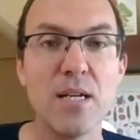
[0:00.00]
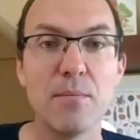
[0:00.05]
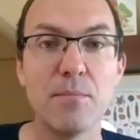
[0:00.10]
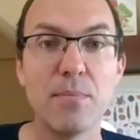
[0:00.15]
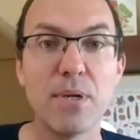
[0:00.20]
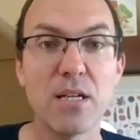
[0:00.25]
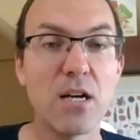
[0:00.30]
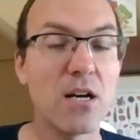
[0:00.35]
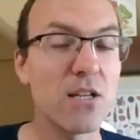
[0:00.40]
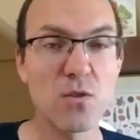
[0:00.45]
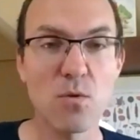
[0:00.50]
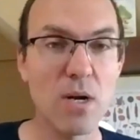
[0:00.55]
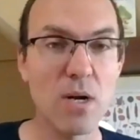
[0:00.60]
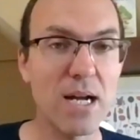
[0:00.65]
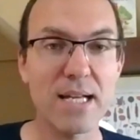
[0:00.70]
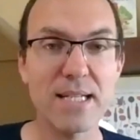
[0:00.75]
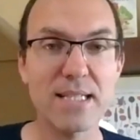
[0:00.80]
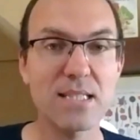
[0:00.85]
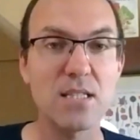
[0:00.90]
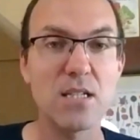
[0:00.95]
But
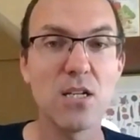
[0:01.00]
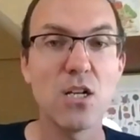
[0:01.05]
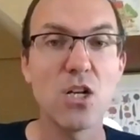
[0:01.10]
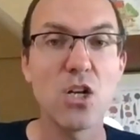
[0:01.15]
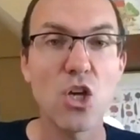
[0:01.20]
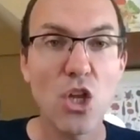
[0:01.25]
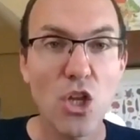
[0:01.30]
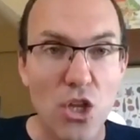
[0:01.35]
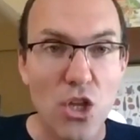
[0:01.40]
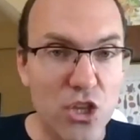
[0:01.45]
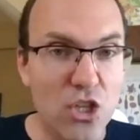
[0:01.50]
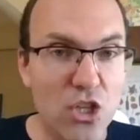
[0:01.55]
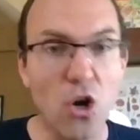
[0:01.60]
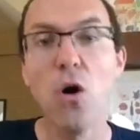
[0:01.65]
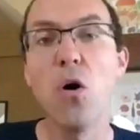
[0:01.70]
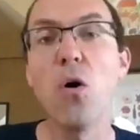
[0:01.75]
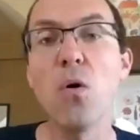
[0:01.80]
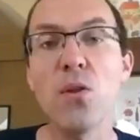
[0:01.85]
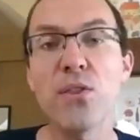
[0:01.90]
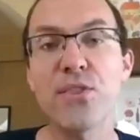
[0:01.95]
otherwise, the
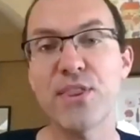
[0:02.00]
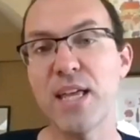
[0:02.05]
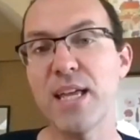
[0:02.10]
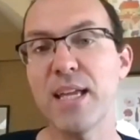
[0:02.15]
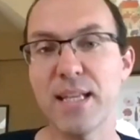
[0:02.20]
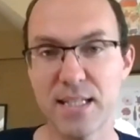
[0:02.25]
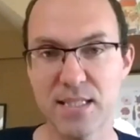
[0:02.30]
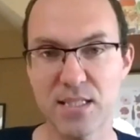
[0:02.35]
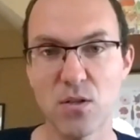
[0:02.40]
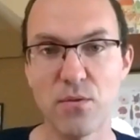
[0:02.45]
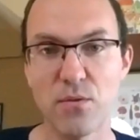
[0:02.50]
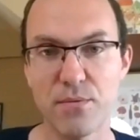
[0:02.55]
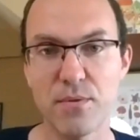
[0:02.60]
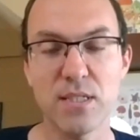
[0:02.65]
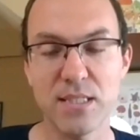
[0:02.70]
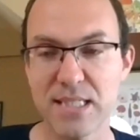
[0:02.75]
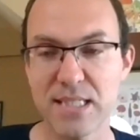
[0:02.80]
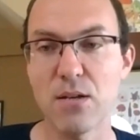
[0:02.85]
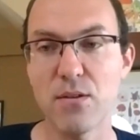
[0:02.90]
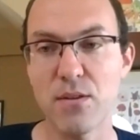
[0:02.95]
whole thing is
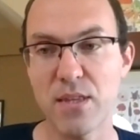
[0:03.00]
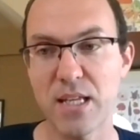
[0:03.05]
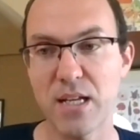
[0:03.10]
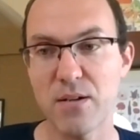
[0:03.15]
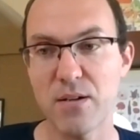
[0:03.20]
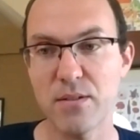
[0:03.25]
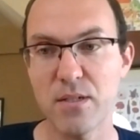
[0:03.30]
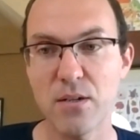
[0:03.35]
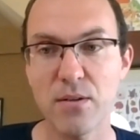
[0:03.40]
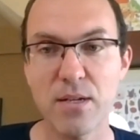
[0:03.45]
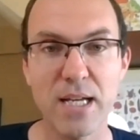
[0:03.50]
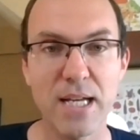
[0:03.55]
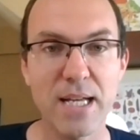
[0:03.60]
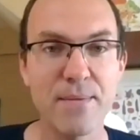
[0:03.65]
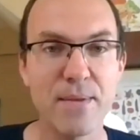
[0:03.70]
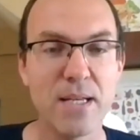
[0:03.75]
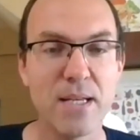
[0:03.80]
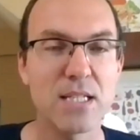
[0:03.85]
out there, okay?